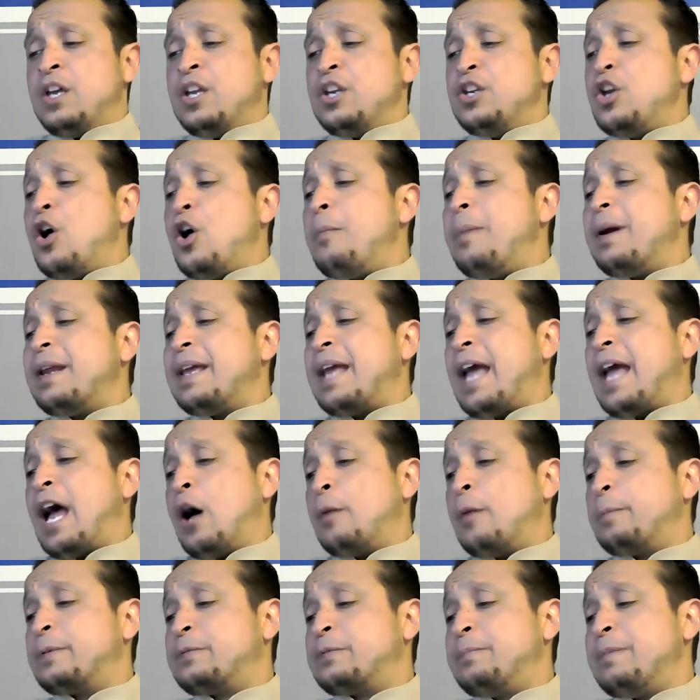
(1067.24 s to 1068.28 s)
Nobody
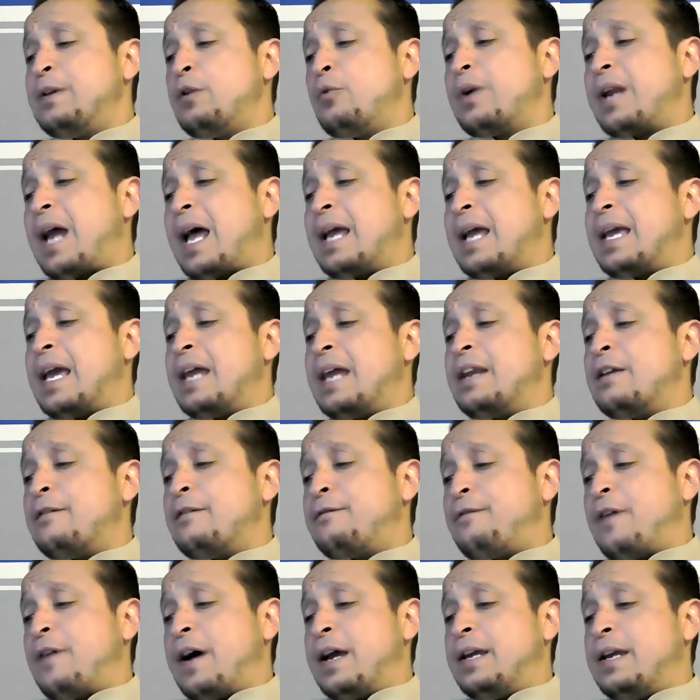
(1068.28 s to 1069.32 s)
helps me when I get in a
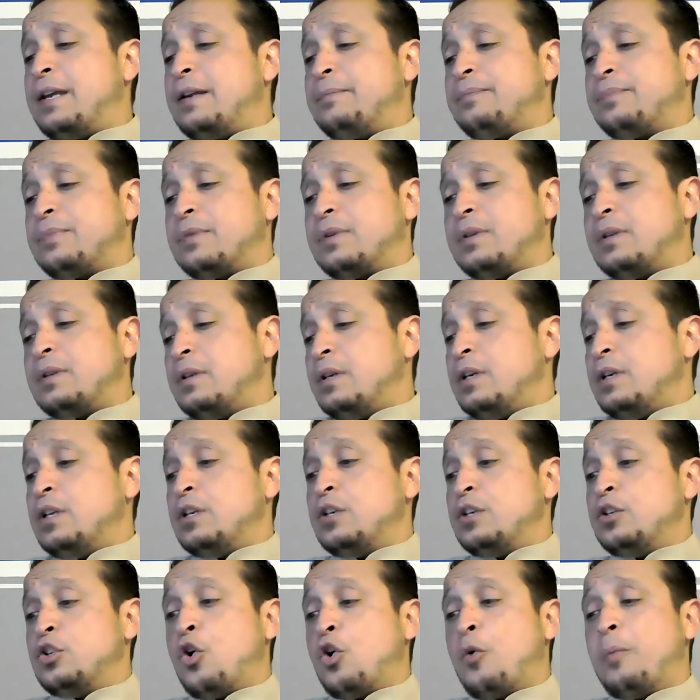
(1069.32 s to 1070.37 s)
fight.
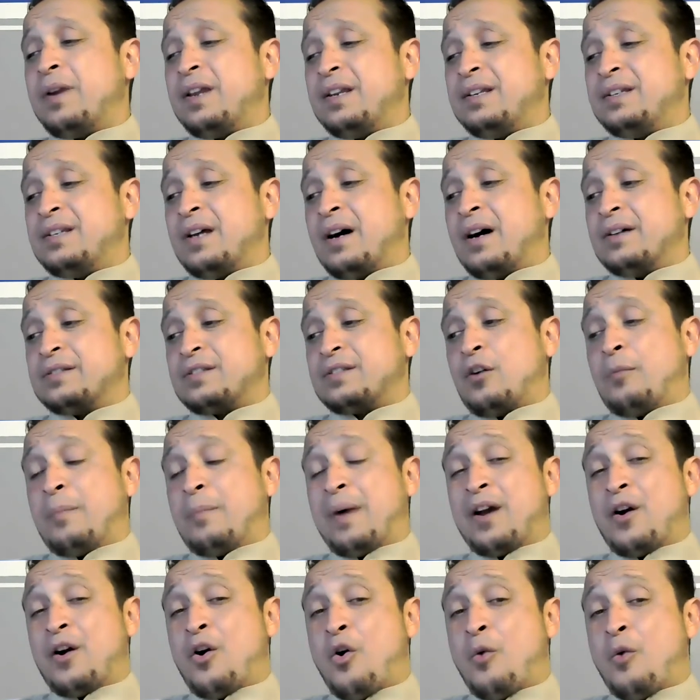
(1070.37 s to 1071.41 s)
Nobody does all
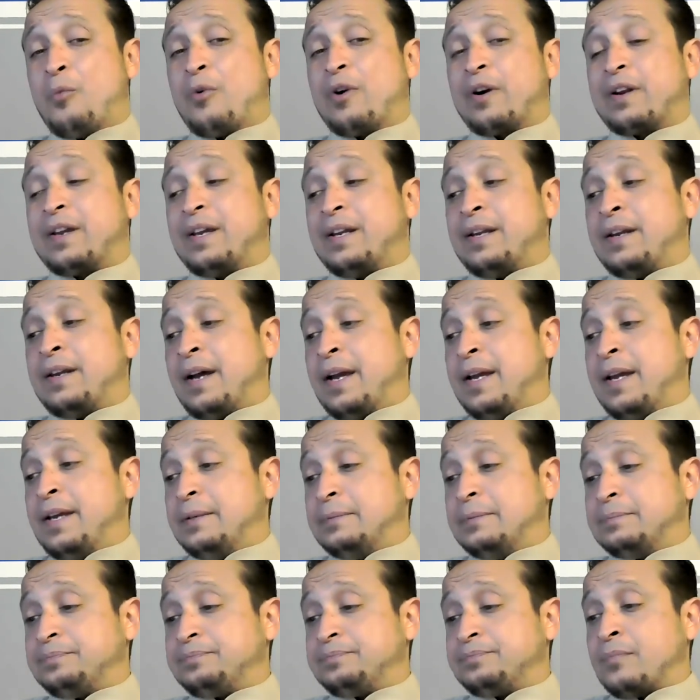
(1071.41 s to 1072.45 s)
my homework at night.
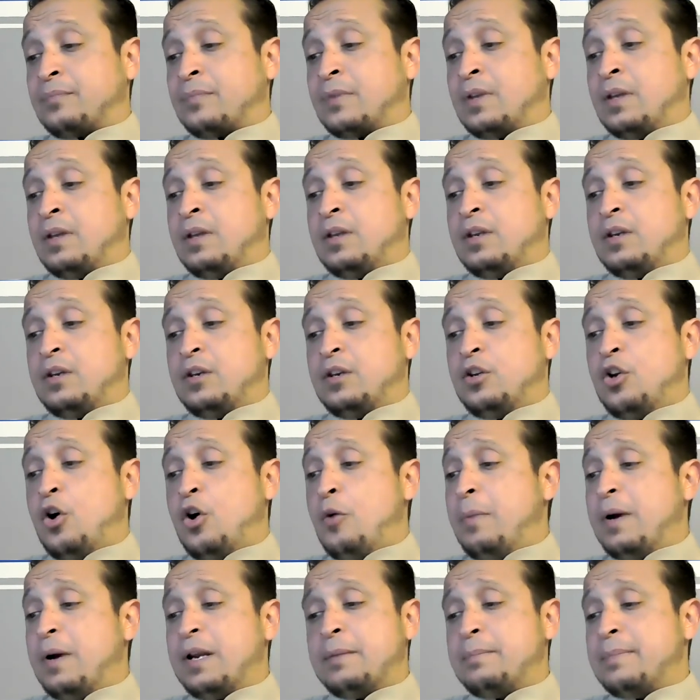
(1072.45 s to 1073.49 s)

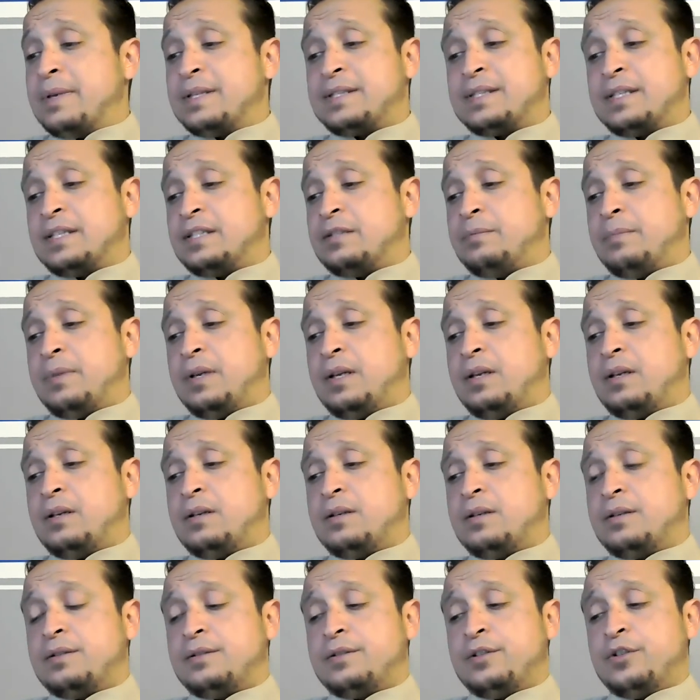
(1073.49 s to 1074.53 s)
Nobody misses
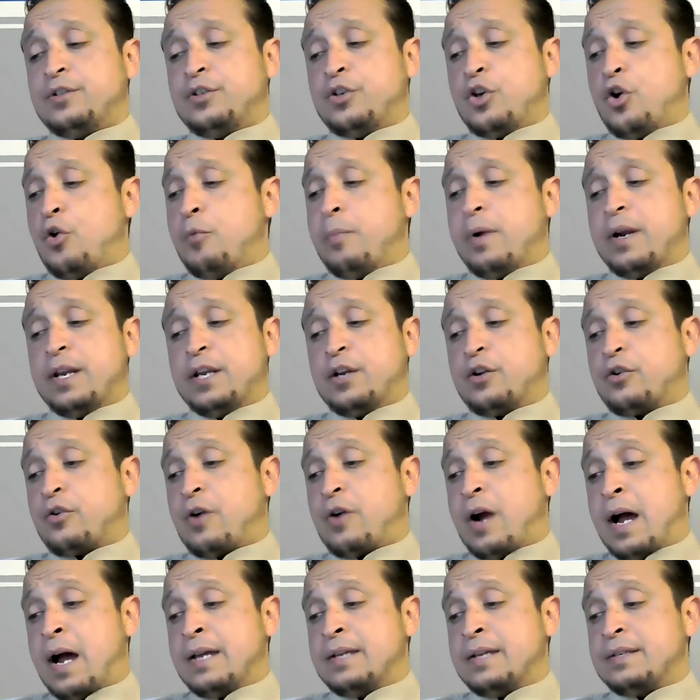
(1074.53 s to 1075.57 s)
me. Nobody
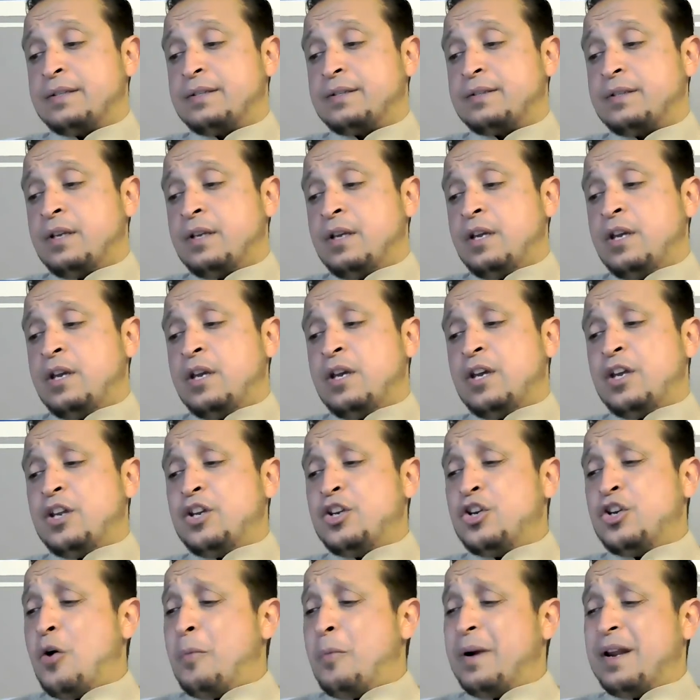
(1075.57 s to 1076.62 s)
cries.
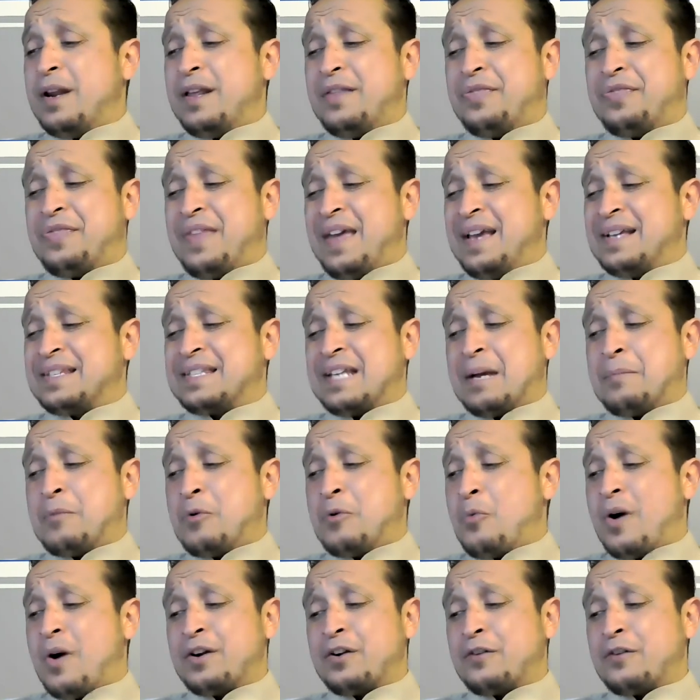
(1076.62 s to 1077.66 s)
Nobody thinks I'm a
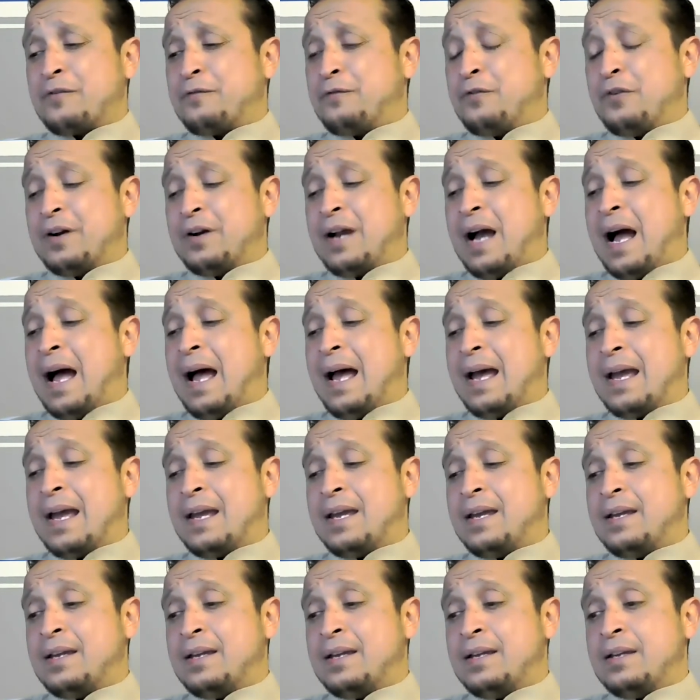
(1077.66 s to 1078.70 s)
wonderful
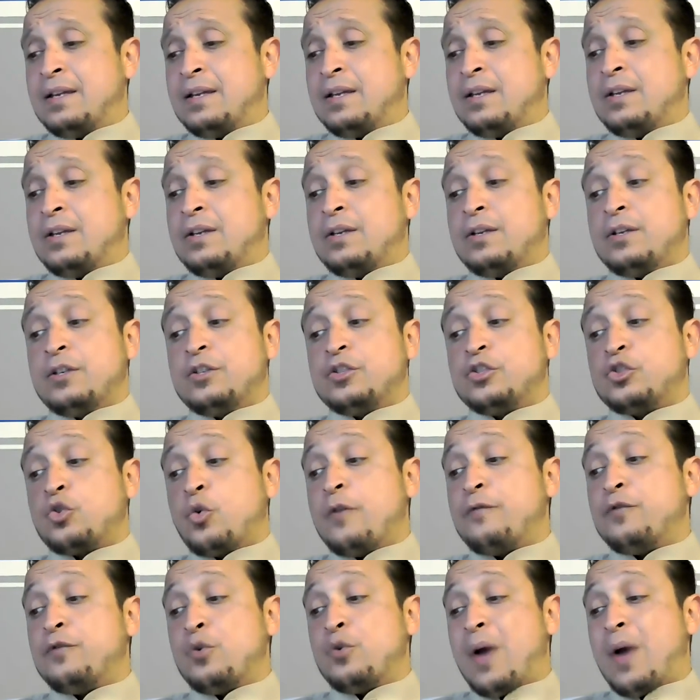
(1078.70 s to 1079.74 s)
guy. So
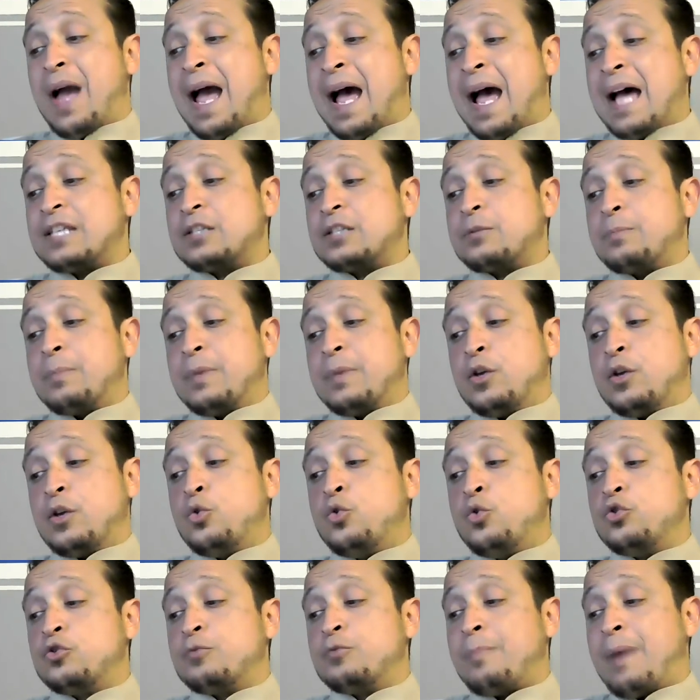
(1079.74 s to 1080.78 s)
if you ask
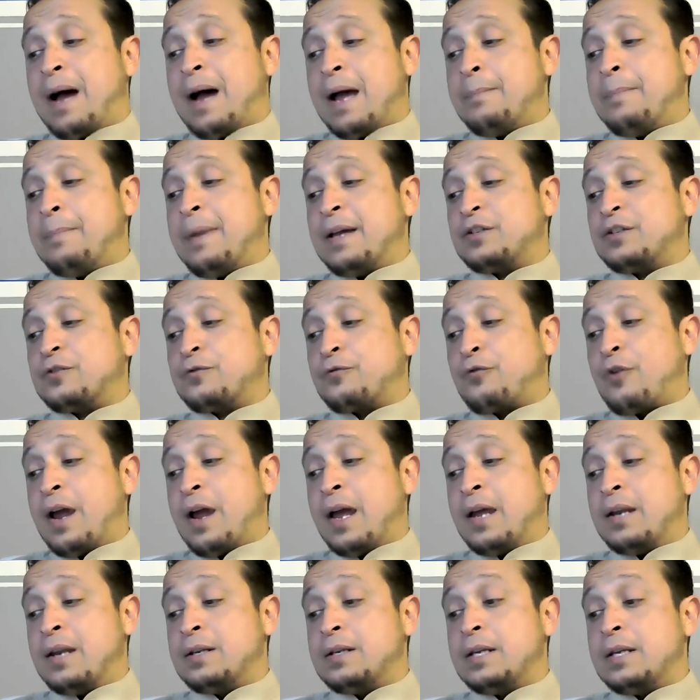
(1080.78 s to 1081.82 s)
who's my best
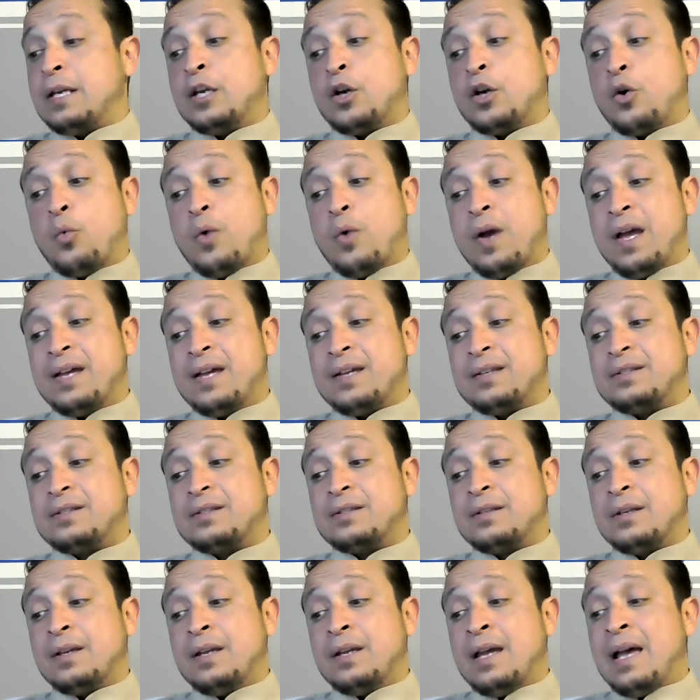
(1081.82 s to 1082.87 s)
friend in a
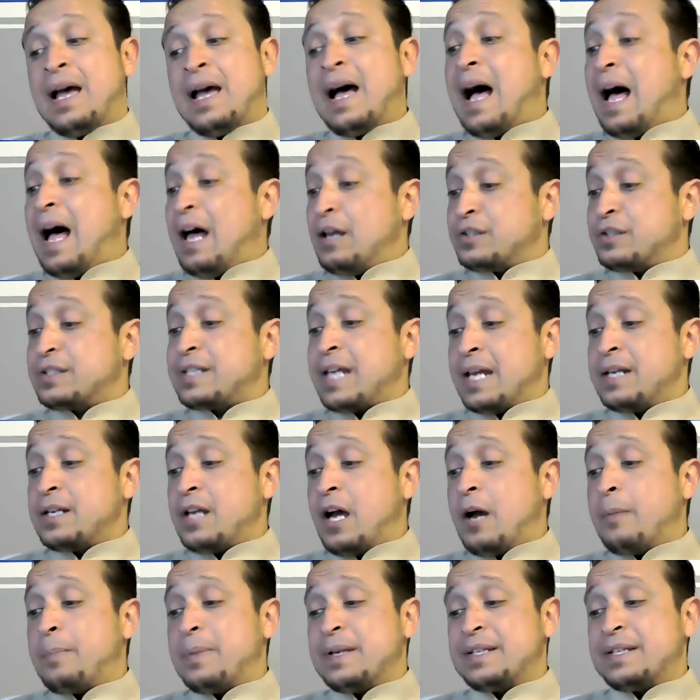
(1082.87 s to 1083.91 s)
whiz, I'll stand
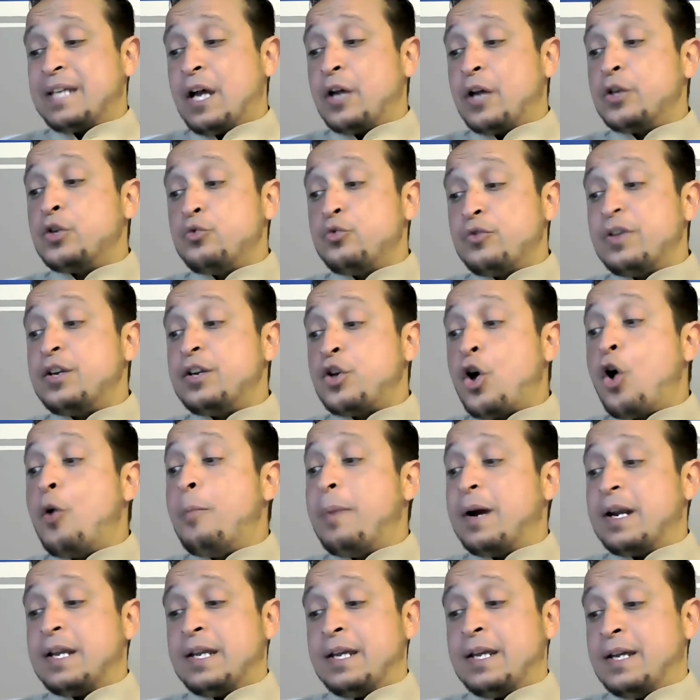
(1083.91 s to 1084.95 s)
up and tell you that
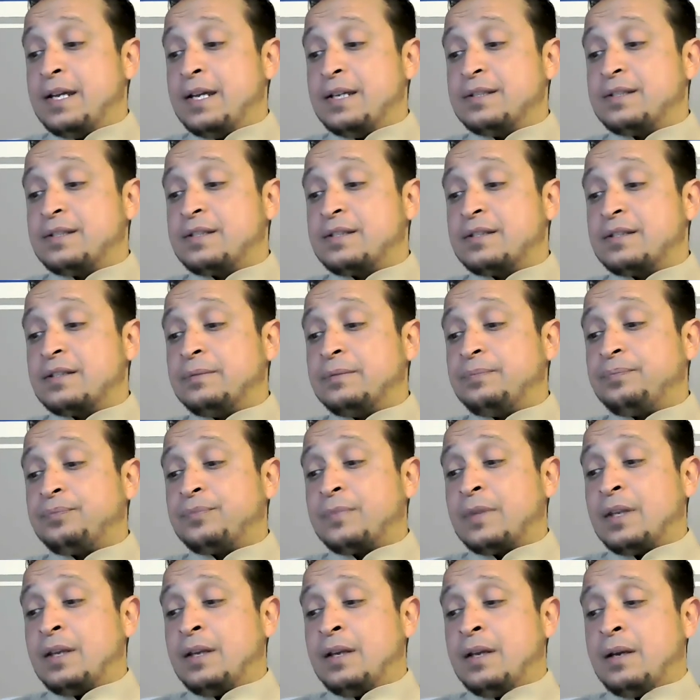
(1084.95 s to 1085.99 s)
nobody is.
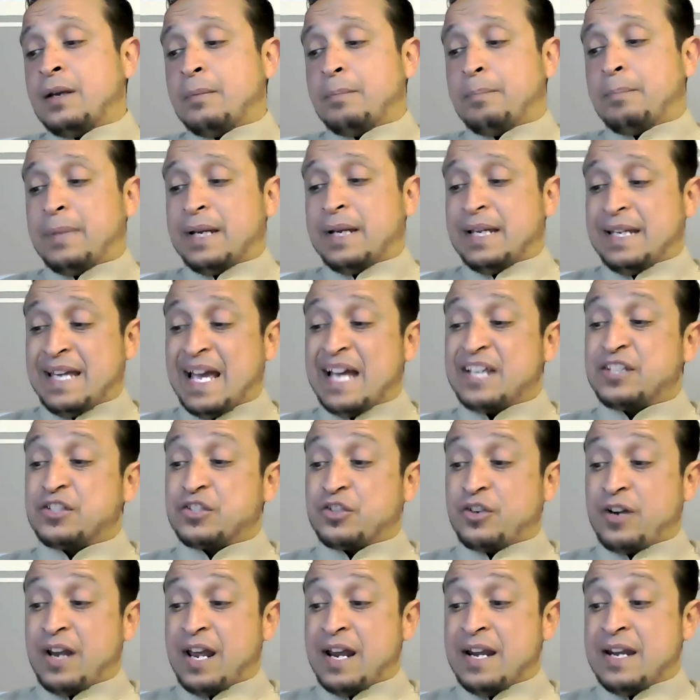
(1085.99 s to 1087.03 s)
But
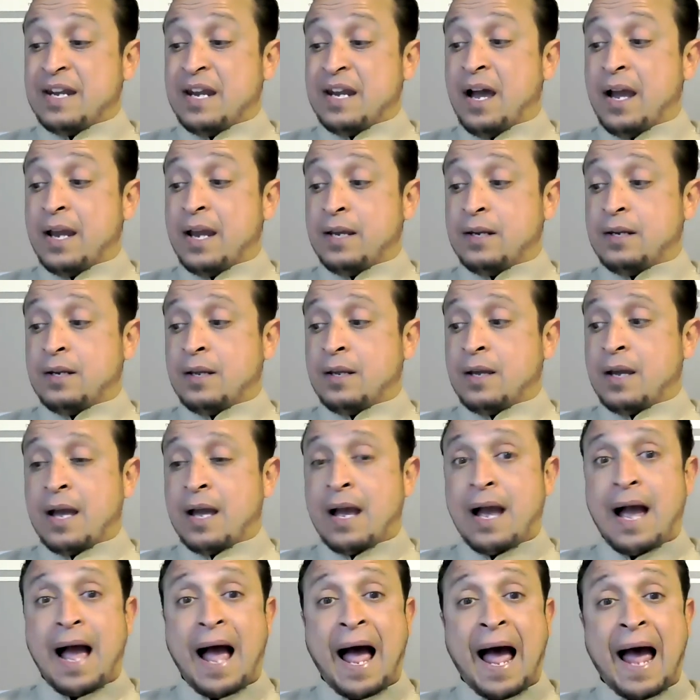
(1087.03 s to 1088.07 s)
yesterday night,
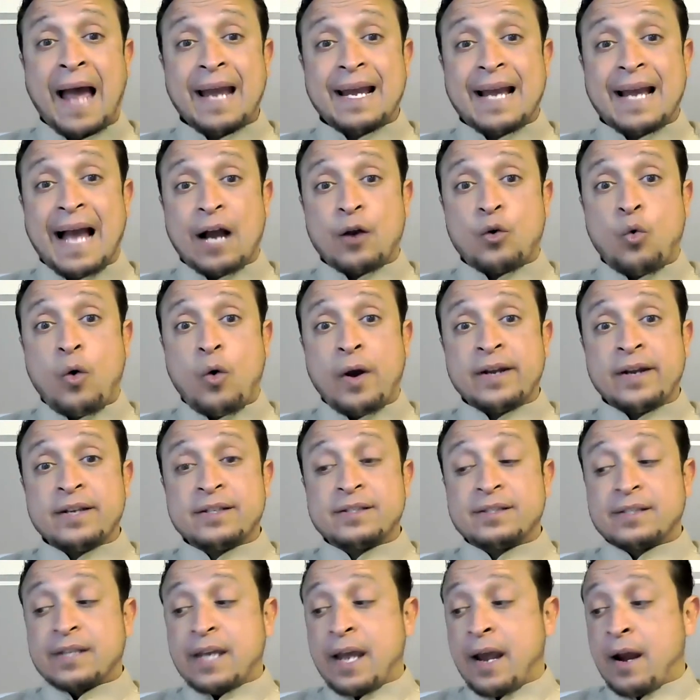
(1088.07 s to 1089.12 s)
I got quite a
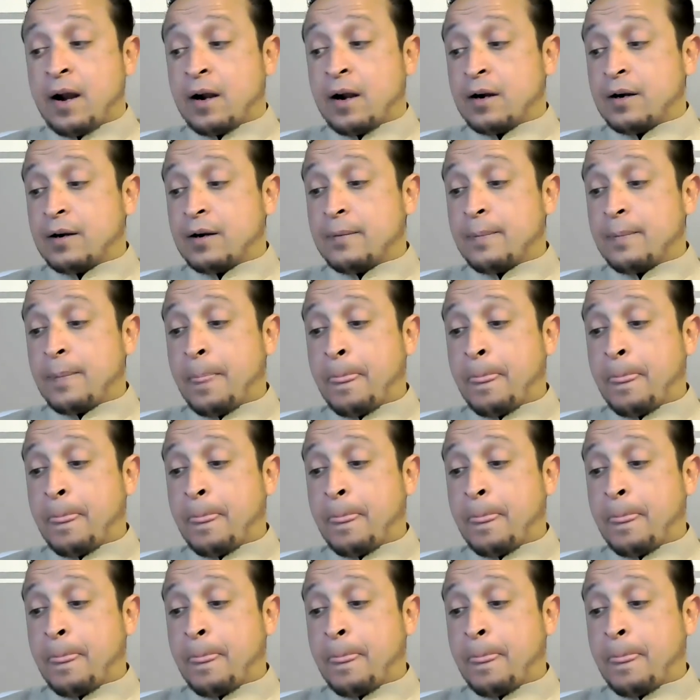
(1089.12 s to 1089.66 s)
scare.